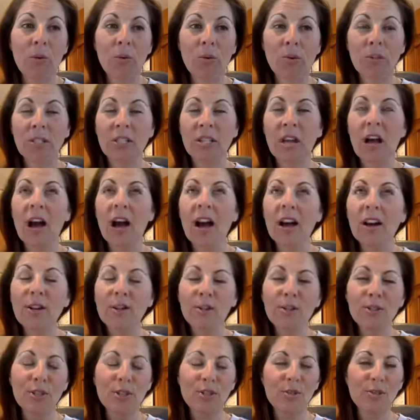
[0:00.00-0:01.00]

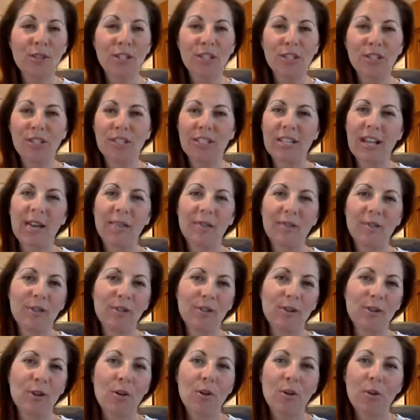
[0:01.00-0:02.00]
Tacos, you can just have
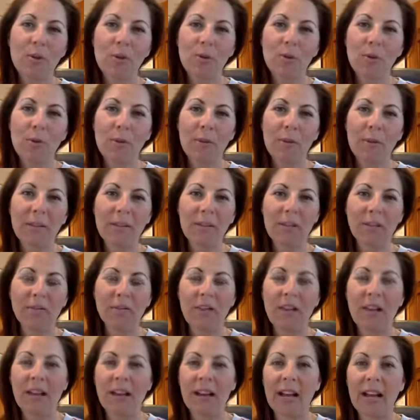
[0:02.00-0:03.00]
so much
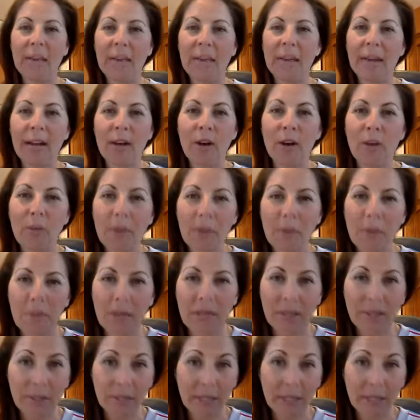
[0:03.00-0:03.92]
fun. I make homemade pico